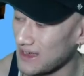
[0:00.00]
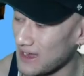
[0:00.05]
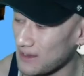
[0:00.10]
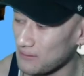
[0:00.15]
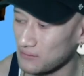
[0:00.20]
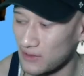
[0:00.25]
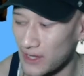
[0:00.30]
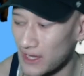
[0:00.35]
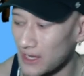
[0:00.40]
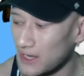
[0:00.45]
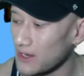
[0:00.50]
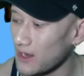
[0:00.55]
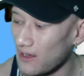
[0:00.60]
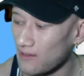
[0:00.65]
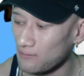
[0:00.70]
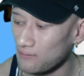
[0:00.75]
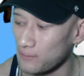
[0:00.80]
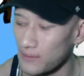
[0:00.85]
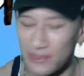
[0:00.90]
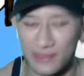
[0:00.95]
laid
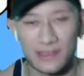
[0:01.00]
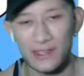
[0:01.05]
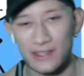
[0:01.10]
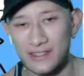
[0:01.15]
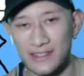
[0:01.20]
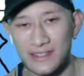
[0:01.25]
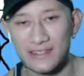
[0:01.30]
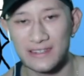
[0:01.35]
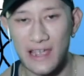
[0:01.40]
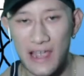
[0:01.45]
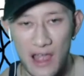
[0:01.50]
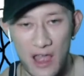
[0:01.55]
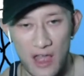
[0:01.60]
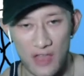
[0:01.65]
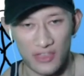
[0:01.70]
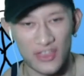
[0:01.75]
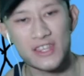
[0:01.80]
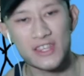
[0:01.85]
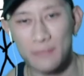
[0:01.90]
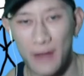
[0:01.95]
off, but this is
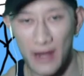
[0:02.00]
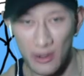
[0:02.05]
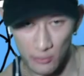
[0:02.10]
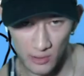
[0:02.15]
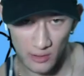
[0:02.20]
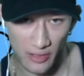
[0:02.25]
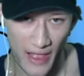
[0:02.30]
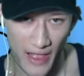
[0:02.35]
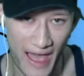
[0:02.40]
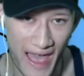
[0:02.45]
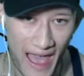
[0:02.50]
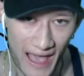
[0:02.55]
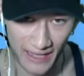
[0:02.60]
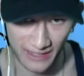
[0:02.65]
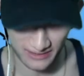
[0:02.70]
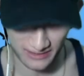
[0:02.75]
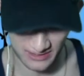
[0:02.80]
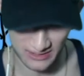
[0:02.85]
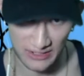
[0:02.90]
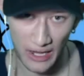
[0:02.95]
my
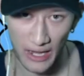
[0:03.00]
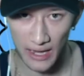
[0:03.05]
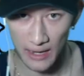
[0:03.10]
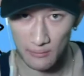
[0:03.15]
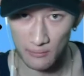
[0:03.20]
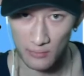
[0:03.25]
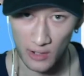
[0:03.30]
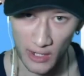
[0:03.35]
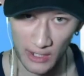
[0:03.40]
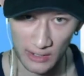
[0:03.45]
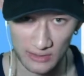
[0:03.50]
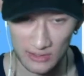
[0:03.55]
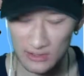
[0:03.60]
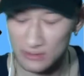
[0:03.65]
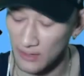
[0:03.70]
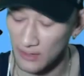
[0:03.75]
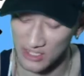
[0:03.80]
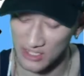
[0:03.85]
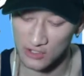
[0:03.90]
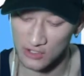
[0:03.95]
relaxed time, right? This is
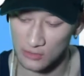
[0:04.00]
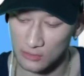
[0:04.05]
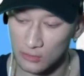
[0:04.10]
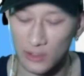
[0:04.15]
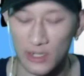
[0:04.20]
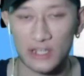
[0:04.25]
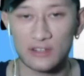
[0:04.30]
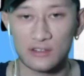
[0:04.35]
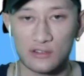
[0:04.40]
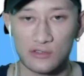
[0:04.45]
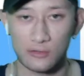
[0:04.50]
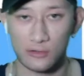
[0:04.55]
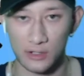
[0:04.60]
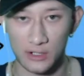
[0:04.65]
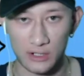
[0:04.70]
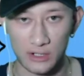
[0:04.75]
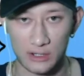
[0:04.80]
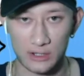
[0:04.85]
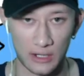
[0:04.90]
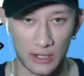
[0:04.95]
my stress-free
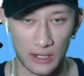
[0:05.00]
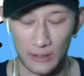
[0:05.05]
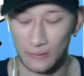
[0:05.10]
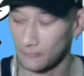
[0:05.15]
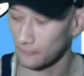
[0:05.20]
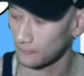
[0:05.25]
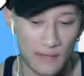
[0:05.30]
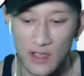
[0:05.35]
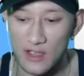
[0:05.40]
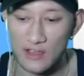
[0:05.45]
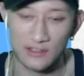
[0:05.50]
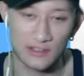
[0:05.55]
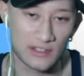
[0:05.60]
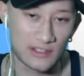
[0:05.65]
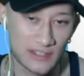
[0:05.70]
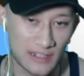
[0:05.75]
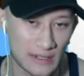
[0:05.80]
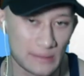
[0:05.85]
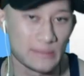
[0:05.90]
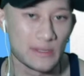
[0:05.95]
time. So
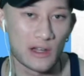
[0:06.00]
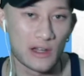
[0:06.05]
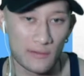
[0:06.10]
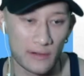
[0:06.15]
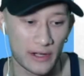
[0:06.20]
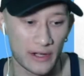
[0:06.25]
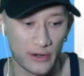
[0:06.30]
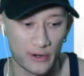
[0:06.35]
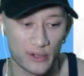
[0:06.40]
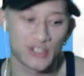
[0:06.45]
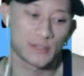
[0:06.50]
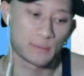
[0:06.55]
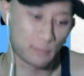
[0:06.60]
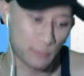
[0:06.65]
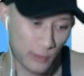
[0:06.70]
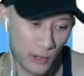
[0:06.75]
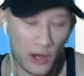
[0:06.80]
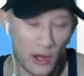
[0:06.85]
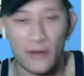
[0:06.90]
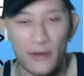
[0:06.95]
see me over here
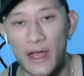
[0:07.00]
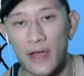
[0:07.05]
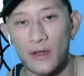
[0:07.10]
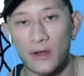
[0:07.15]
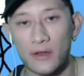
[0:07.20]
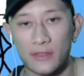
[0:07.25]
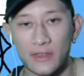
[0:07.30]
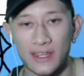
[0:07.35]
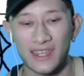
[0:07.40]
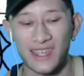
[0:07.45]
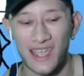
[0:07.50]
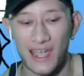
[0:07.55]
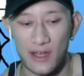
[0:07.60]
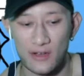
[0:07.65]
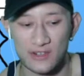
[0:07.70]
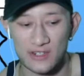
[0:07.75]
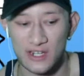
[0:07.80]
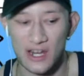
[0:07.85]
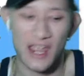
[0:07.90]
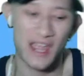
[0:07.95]
sprawled out on the
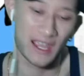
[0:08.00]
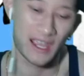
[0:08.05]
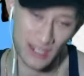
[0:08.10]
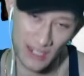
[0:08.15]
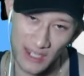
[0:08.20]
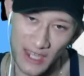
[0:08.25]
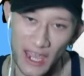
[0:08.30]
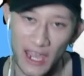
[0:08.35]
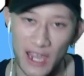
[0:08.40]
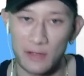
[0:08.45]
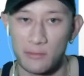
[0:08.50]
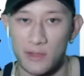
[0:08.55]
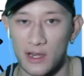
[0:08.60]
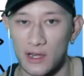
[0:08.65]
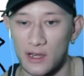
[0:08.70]
couch, gaming,